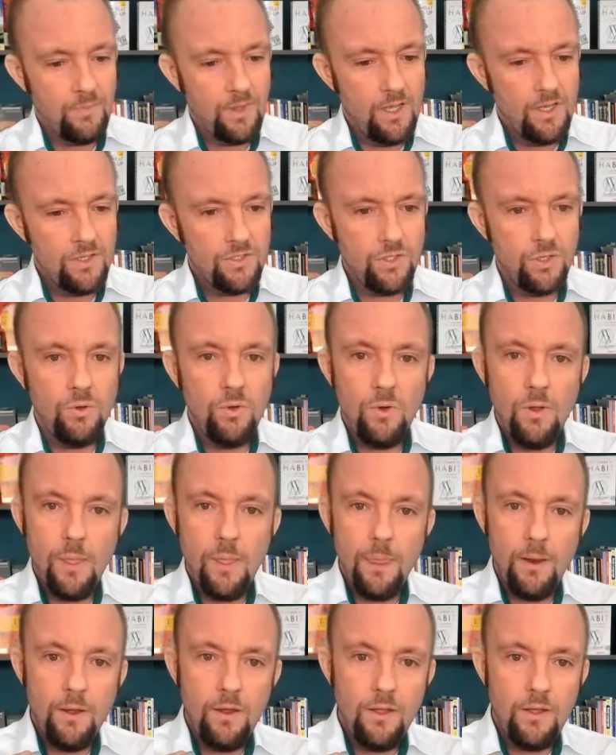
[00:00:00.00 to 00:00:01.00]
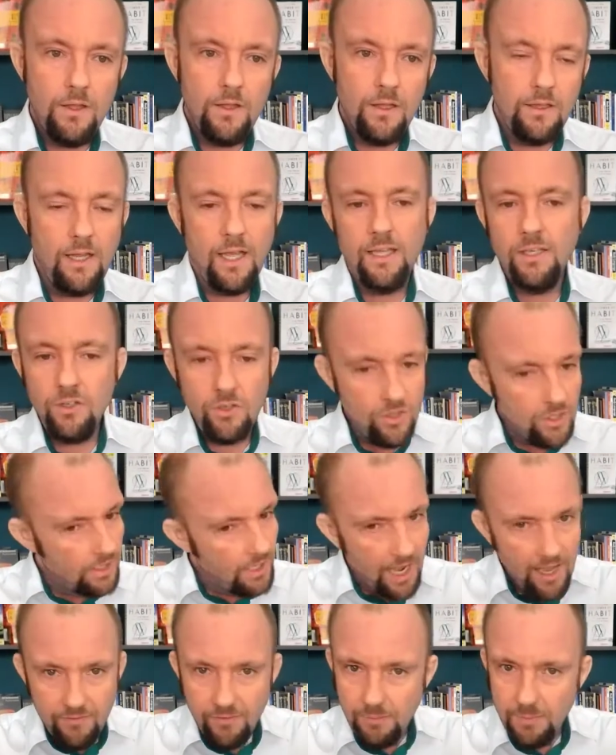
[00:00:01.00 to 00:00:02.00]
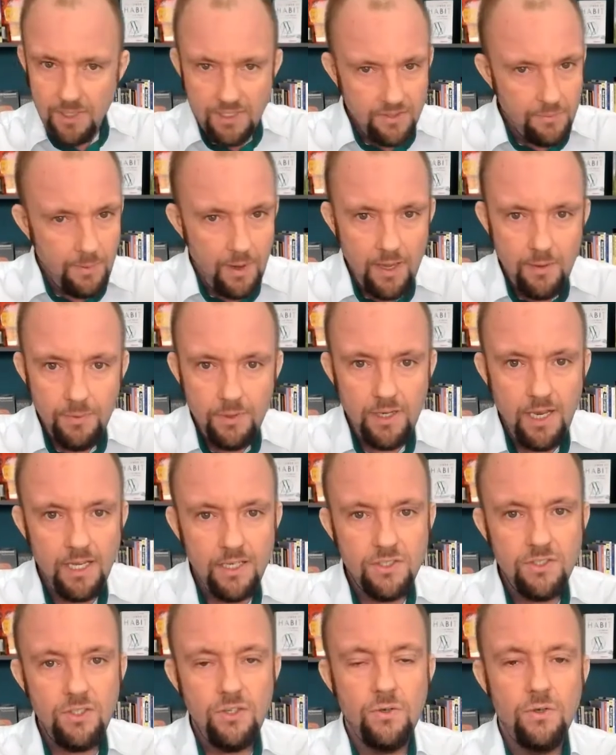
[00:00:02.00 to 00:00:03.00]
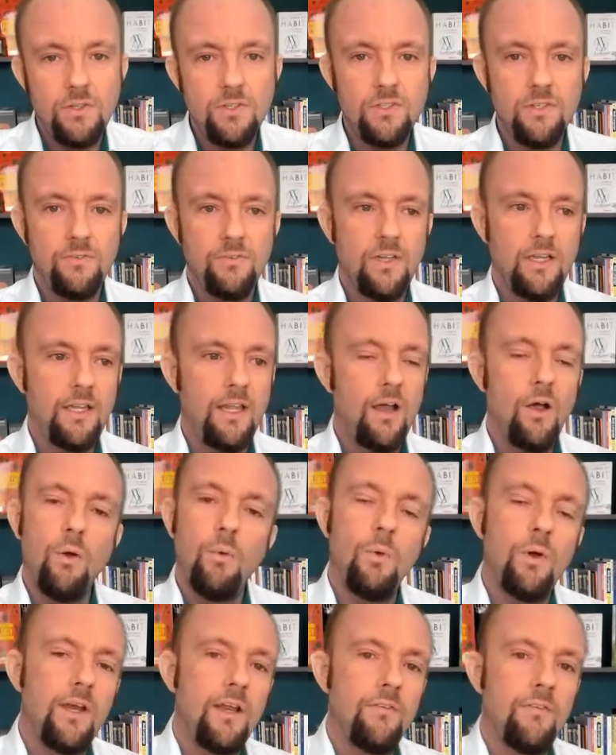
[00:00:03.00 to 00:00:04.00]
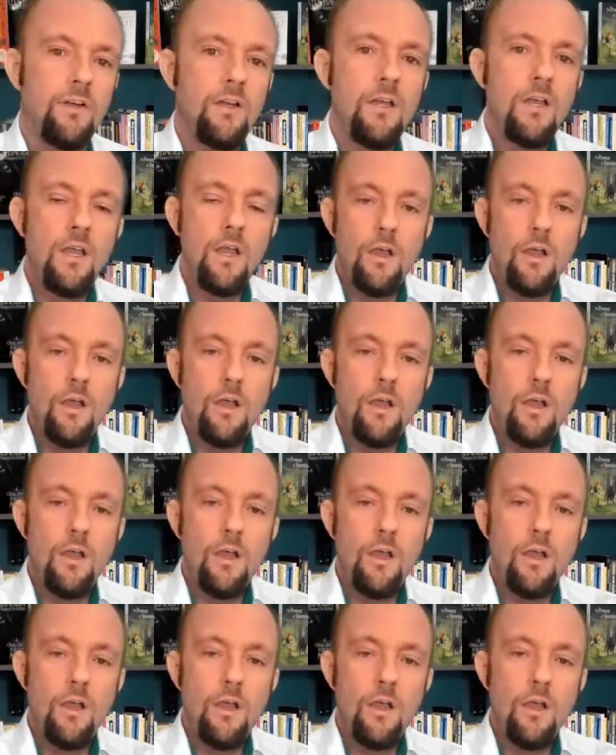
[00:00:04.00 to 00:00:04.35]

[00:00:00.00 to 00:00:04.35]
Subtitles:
So like you can have a piece of paper next to you and stuff like that or whatever.